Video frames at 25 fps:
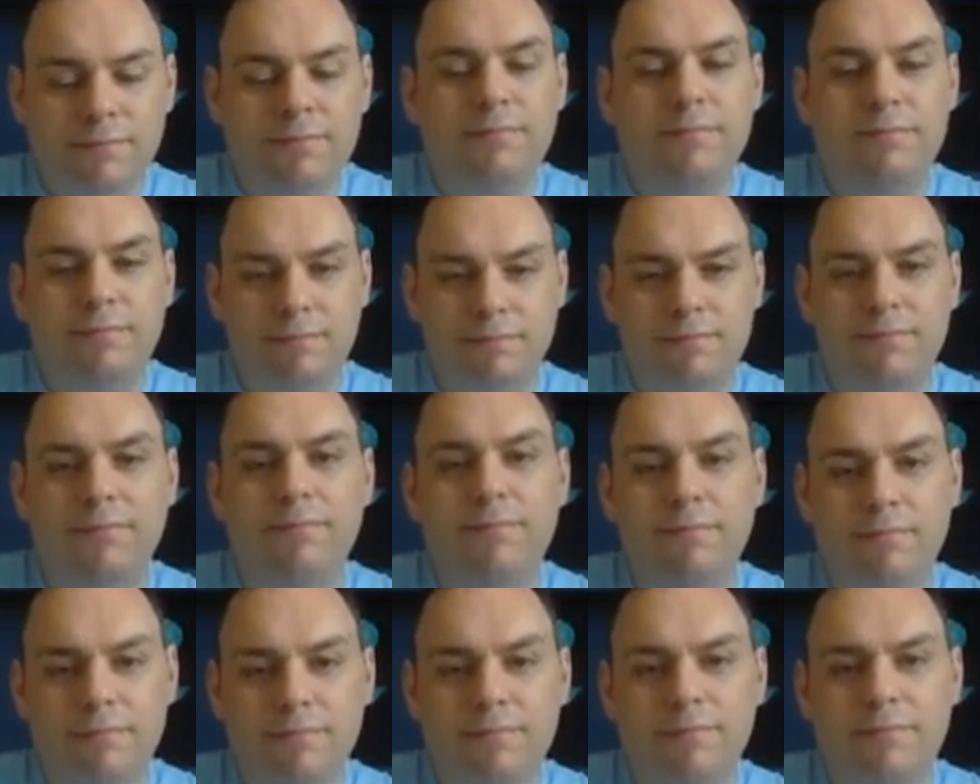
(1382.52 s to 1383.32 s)

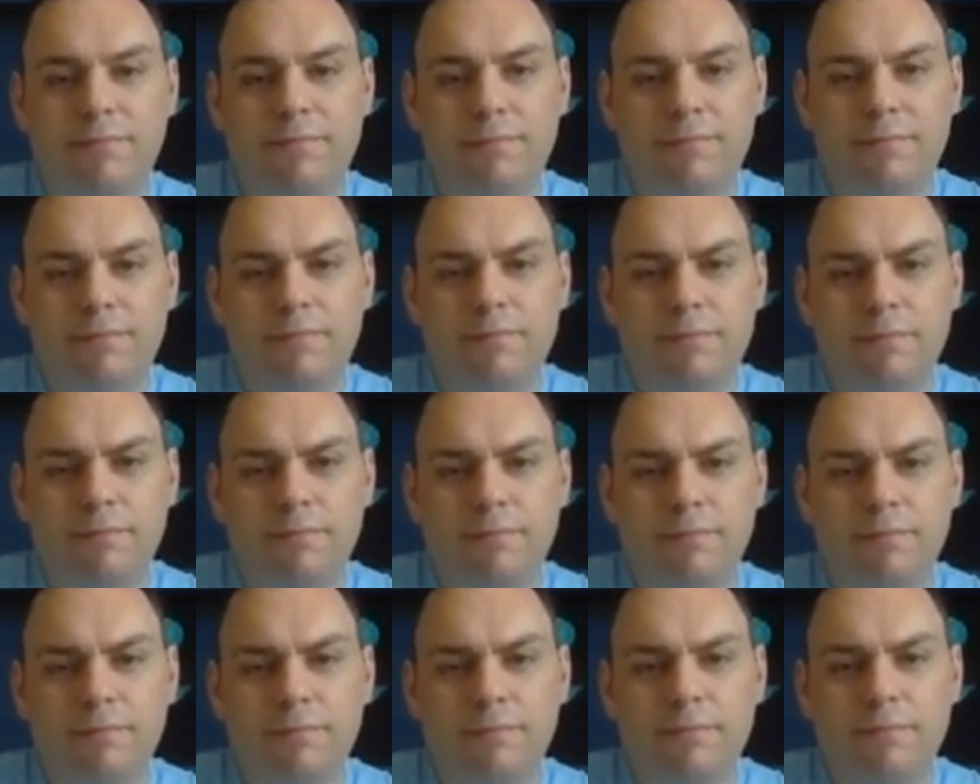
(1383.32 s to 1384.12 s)

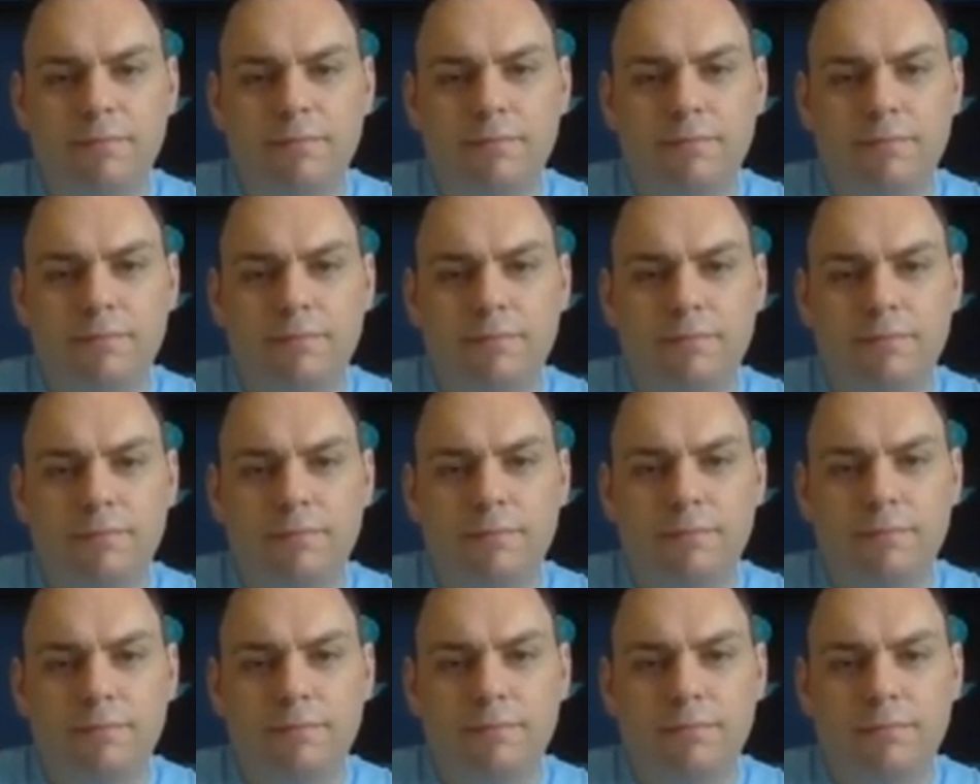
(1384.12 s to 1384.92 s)

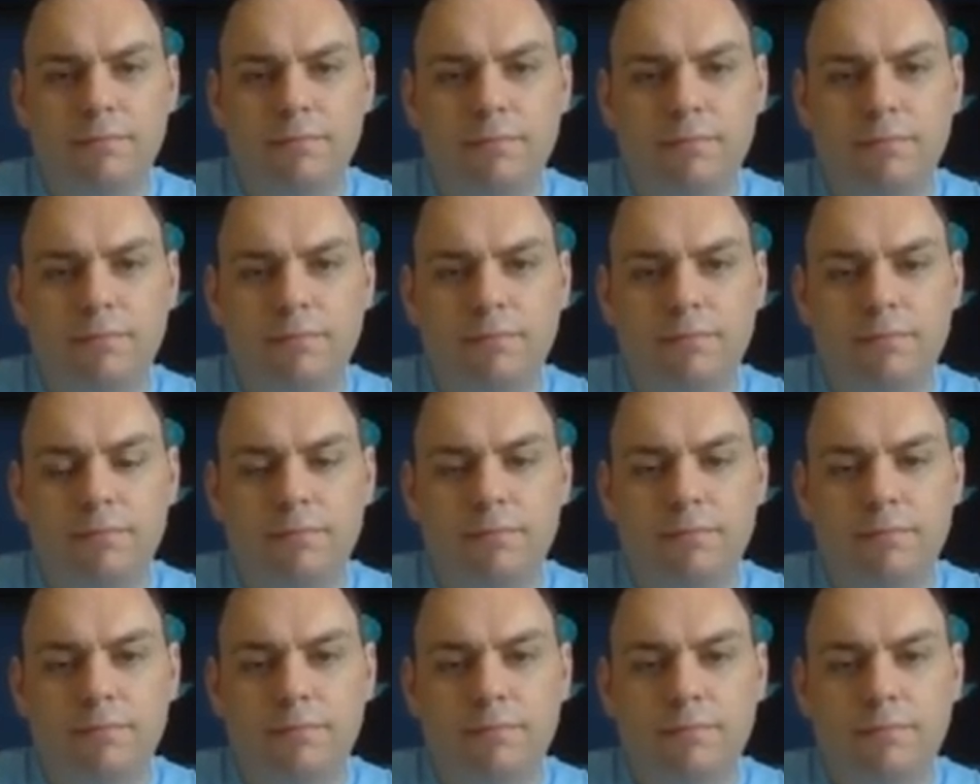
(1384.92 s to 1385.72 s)

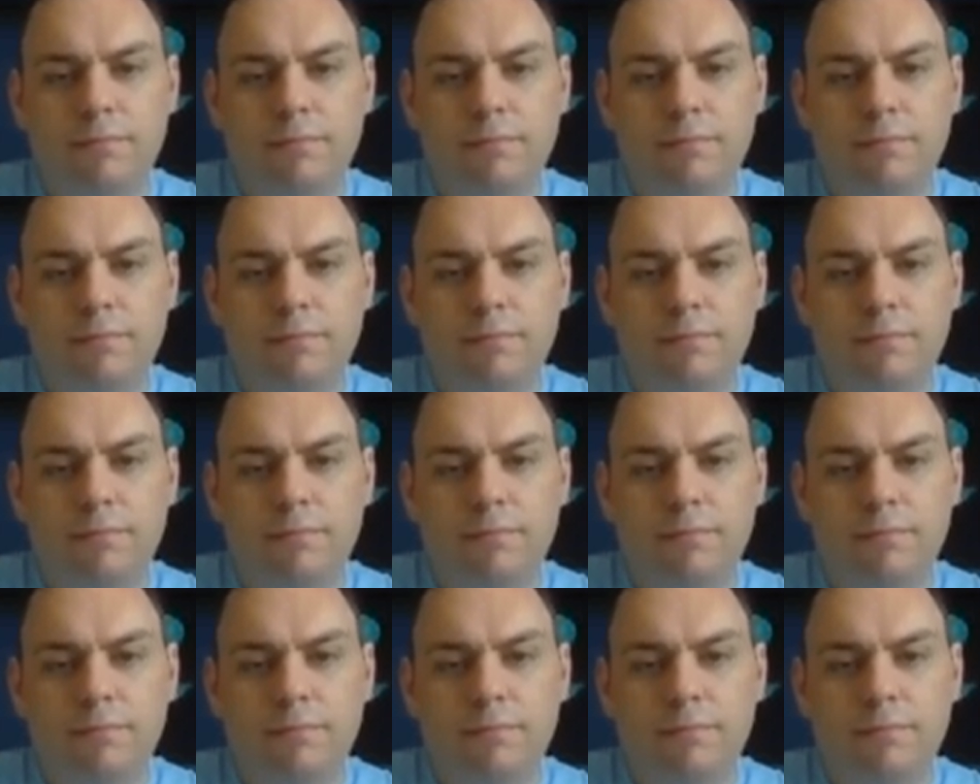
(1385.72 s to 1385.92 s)
[no speech]